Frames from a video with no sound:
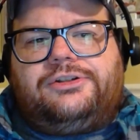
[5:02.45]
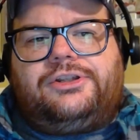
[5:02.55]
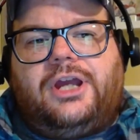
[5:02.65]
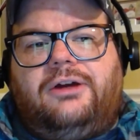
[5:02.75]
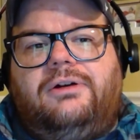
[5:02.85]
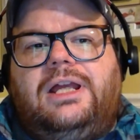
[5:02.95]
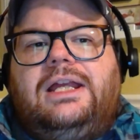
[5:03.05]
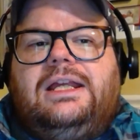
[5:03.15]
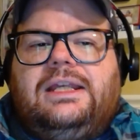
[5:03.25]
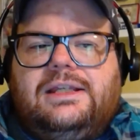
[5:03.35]
So
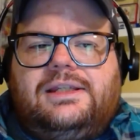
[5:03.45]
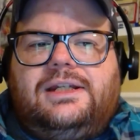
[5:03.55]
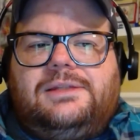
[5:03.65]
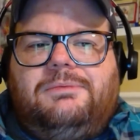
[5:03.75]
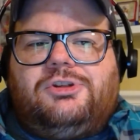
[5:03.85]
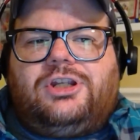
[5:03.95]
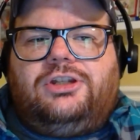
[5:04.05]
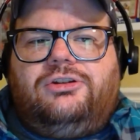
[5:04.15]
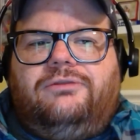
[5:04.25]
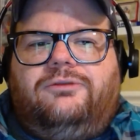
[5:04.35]
he is in his
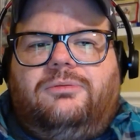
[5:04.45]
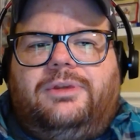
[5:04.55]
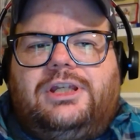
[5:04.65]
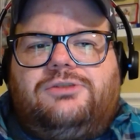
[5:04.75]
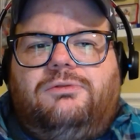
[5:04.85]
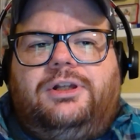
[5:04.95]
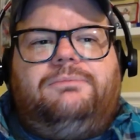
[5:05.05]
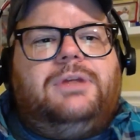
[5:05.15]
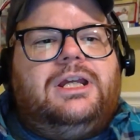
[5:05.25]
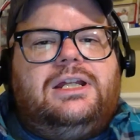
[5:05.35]
Michigan uniform on this
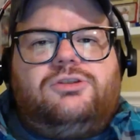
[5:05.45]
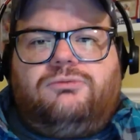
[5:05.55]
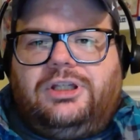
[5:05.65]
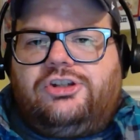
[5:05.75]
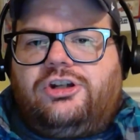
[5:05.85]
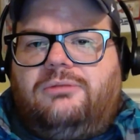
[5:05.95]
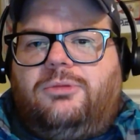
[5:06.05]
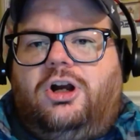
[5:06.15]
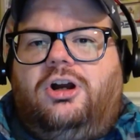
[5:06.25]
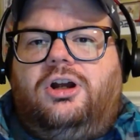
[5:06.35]
one. It's a really sharp
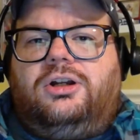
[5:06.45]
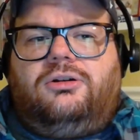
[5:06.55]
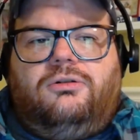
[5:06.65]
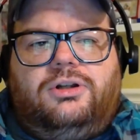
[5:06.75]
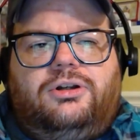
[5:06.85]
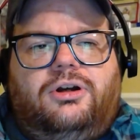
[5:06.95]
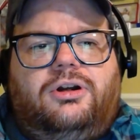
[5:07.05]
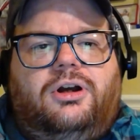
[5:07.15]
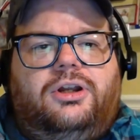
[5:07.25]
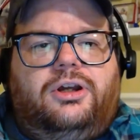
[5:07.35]
card, on card
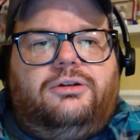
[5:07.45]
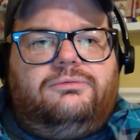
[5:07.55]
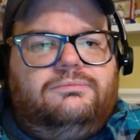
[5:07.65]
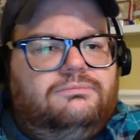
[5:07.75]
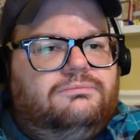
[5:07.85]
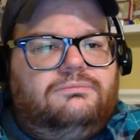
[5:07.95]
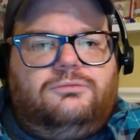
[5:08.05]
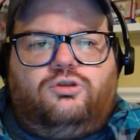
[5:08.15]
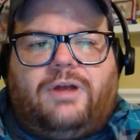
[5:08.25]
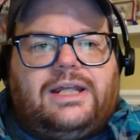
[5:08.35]
auto.
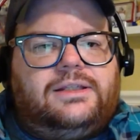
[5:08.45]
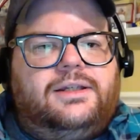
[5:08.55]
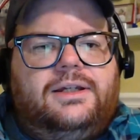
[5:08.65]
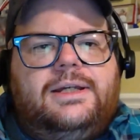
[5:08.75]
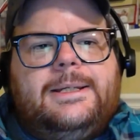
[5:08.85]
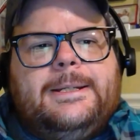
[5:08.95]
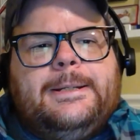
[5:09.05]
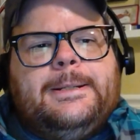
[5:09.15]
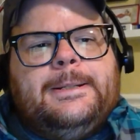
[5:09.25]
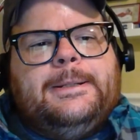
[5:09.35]
Great.
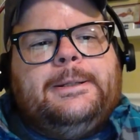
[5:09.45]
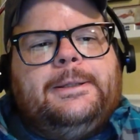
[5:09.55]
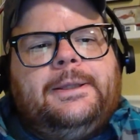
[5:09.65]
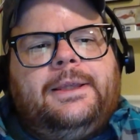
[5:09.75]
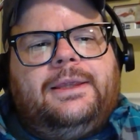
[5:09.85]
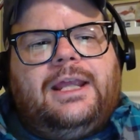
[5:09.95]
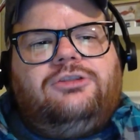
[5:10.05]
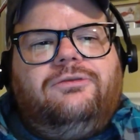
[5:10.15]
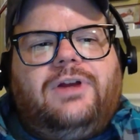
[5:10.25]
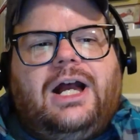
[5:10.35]
Then
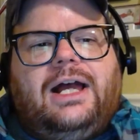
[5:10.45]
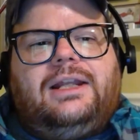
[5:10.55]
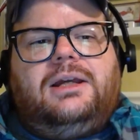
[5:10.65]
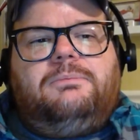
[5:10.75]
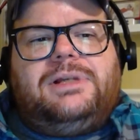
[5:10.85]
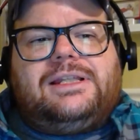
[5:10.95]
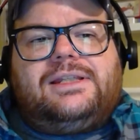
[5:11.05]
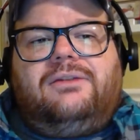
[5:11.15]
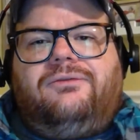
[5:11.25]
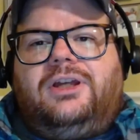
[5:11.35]
you've got
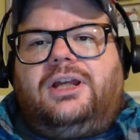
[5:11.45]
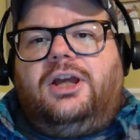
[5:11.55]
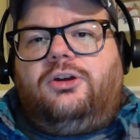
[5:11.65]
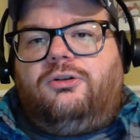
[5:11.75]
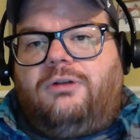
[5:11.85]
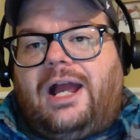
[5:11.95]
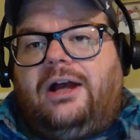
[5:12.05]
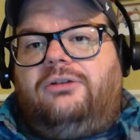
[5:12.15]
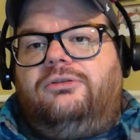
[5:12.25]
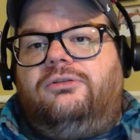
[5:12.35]
Pacific
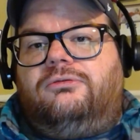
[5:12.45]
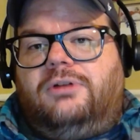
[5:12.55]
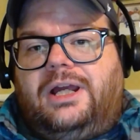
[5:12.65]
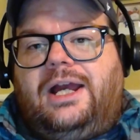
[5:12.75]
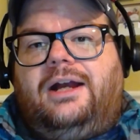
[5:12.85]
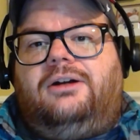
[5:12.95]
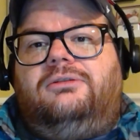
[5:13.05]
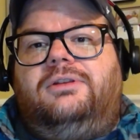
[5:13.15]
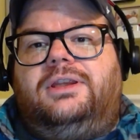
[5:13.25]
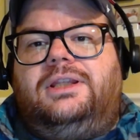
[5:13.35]
Crown
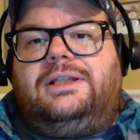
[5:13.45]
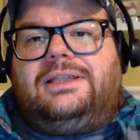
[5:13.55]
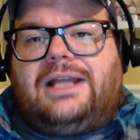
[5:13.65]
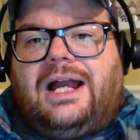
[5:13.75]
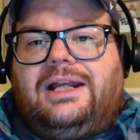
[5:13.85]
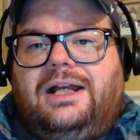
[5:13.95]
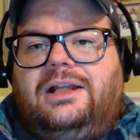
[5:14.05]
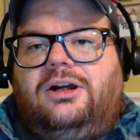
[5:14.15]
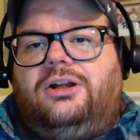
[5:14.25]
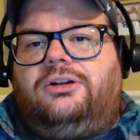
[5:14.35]
Royale, the die
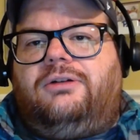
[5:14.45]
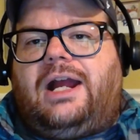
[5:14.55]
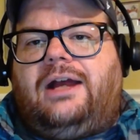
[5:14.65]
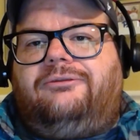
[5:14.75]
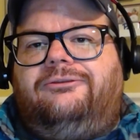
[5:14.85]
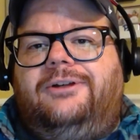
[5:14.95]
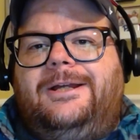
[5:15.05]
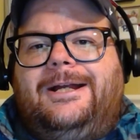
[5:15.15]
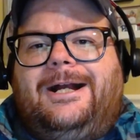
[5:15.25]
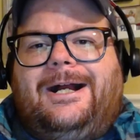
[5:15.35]
cut autograph.
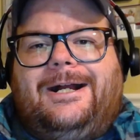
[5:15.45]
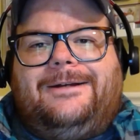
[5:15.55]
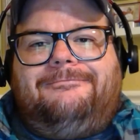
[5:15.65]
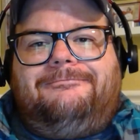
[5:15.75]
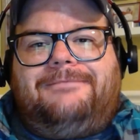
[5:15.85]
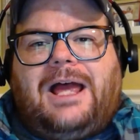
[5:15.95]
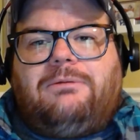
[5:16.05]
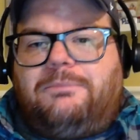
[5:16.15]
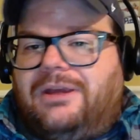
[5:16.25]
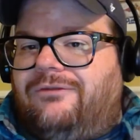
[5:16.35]
I'm
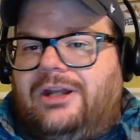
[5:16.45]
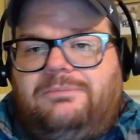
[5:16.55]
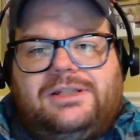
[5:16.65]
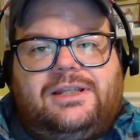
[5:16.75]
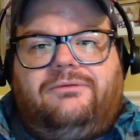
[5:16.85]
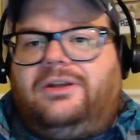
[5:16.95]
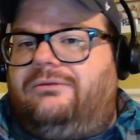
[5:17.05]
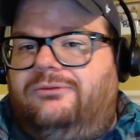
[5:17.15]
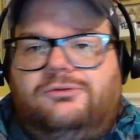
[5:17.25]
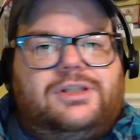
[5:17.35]
a big fan of Pacific,
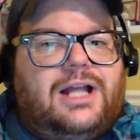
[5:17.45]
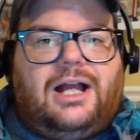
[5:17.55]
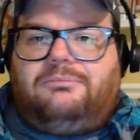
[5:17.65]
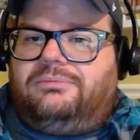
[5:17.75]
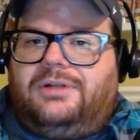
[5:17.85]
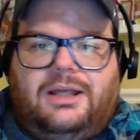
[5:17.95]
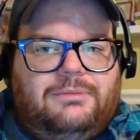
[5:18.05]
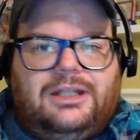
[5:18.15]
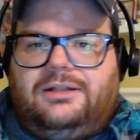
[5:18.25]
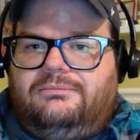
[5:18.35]
full stop. I
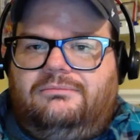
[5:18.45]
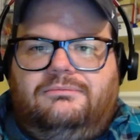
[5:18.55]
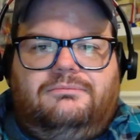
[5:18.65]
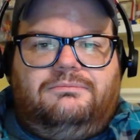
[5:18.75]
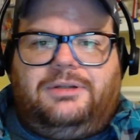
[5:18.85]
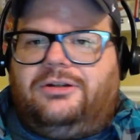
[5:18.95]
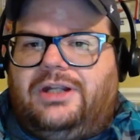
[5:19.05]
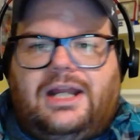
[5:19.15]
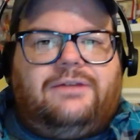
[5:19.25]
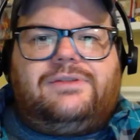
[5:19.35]
mean,
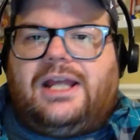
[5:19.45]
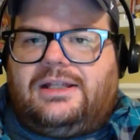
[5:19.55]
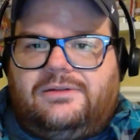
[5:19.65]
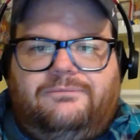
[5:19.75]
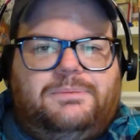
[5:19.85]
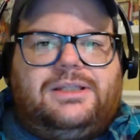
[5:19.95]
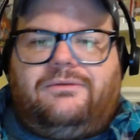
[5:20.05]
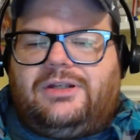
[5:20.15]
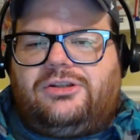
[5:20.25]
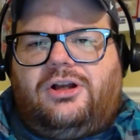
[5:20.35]
period, end of sentence.
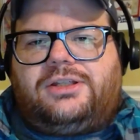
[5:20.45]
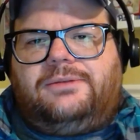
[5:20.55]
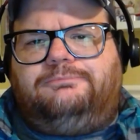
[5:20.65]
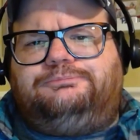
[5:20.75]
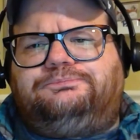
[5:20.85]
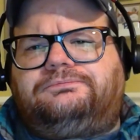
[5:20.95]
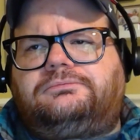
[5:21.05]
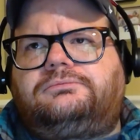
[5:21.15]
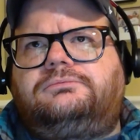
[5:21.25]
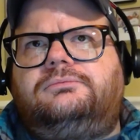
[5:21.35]
Pacific is awesome.
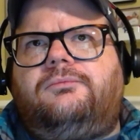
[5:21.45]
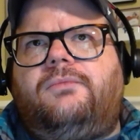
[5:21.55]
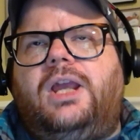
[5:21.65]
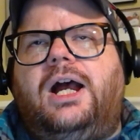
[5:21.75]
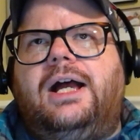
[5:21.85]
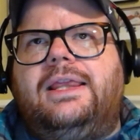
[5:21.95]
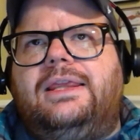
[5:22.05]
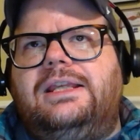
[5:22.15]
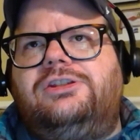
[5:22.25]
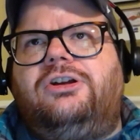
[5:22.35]

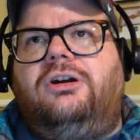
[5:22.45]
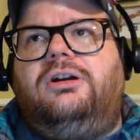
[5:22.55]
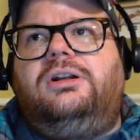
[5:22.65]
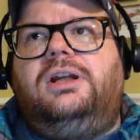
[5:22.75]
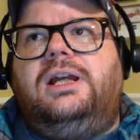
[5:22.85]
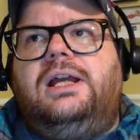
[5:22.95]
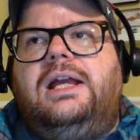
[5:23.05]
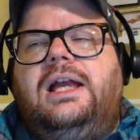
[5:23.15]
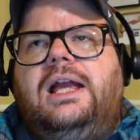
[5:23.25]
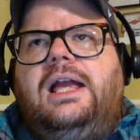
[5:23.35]
This card
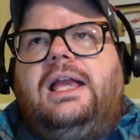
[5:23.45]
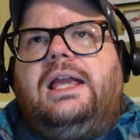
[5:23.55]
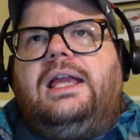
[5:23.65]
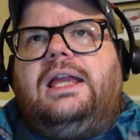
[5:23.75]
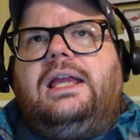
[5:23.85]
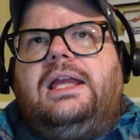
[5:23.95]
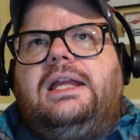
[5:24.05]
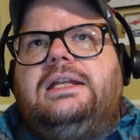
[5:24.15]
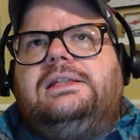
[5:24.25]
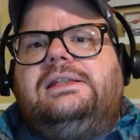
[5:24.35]

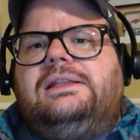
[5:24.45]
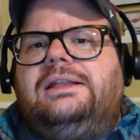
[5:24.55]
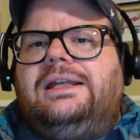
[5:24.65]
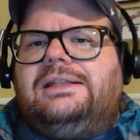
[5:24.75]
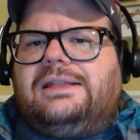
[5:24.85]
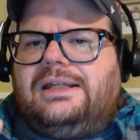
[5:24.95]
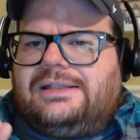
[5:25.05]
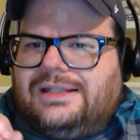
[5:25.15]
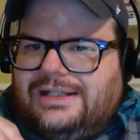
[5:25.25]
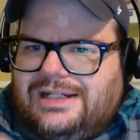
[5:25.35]
is
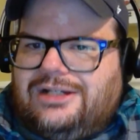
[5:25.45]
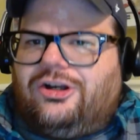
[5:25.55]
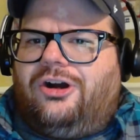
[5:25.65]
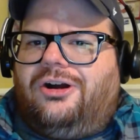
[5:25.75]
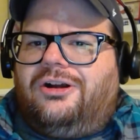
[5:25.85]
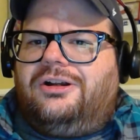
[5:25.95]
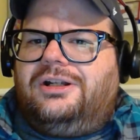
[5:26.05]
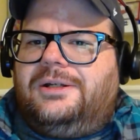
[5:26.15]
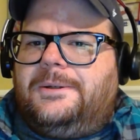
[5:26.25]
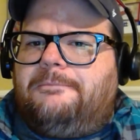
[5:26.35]
it's a neat
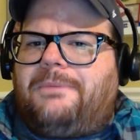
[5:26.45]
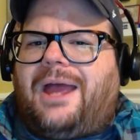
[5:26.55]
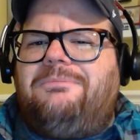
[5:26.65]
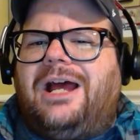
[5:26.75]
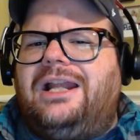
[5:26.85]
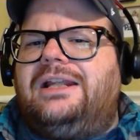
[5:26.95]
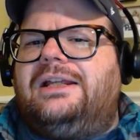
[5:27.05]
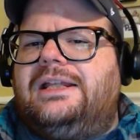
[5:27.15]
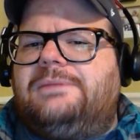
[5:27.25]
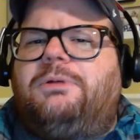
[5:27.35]
card. I'm not.
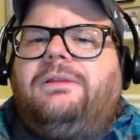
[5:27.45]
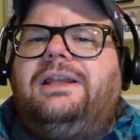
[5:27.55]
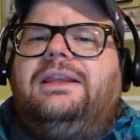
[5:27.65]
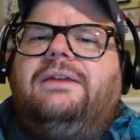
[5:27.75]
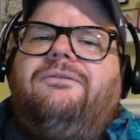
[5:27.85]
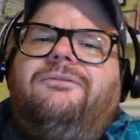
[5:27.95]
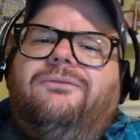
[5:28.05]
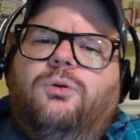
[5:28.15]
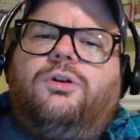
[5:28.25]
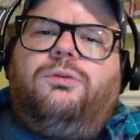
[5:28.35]
It's probably the
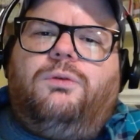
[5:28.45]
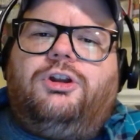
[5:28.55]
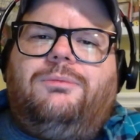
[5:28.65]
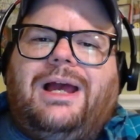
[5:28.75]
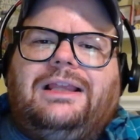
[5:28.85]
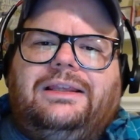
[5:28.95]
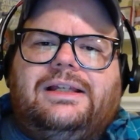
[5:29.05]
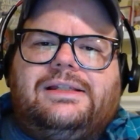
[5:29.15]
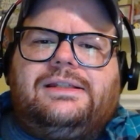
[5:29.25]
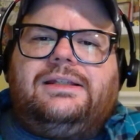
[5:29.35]
fourth one on my
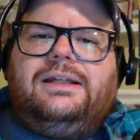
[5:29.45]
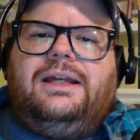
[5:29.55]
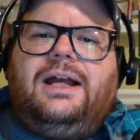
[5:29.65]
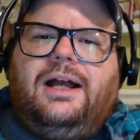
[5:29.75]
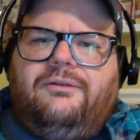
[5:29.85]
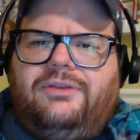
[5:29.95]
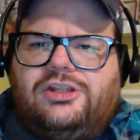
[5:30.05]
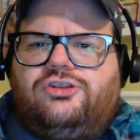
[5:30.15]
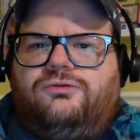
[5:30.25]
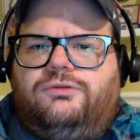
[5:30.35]
list of
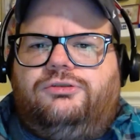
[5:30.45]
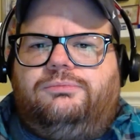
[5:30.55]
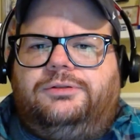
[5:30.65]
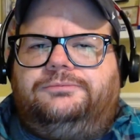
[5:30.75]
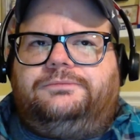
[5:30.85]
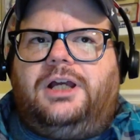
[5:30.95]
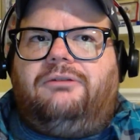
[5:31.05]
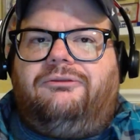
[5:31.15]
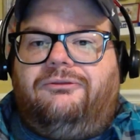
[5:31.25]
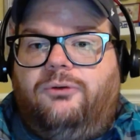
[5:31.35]
this group
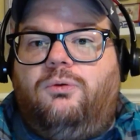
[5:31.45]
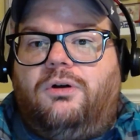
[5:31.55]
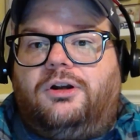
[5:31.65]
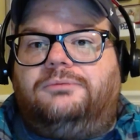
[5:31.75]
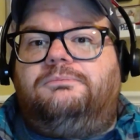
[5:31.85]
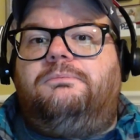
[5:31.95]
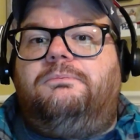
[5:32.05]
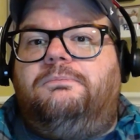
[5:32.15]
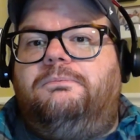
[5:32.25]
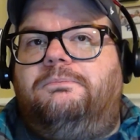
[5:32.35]
of four
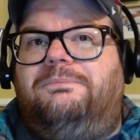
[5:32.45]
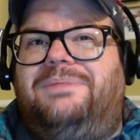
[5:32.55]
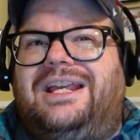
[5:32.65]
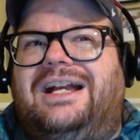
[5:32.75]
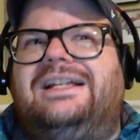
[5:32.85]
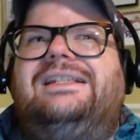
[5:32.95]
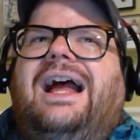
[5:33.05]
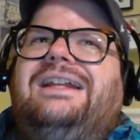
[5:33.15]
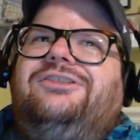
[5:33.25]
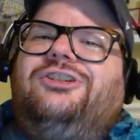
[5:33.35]
because
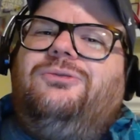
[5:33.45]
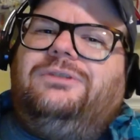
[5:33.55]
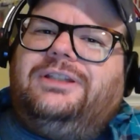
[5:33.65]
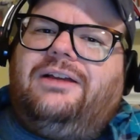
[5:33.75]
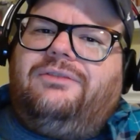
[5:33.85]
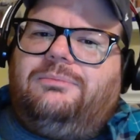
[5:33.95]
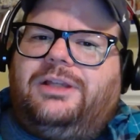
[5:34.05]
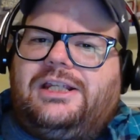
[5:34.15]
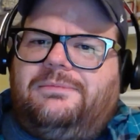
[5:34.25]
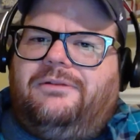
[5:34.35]
I don't love the
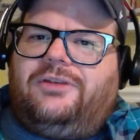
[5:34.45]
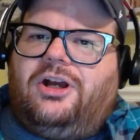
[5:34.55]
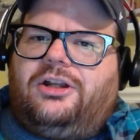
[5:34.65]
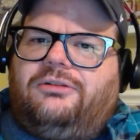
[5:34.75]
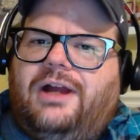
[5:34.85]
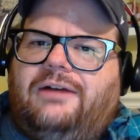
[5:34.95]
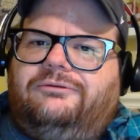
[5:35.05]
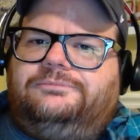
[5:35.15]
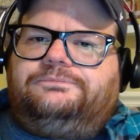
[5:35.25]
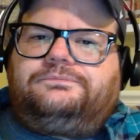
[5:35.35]
placement of the autograph.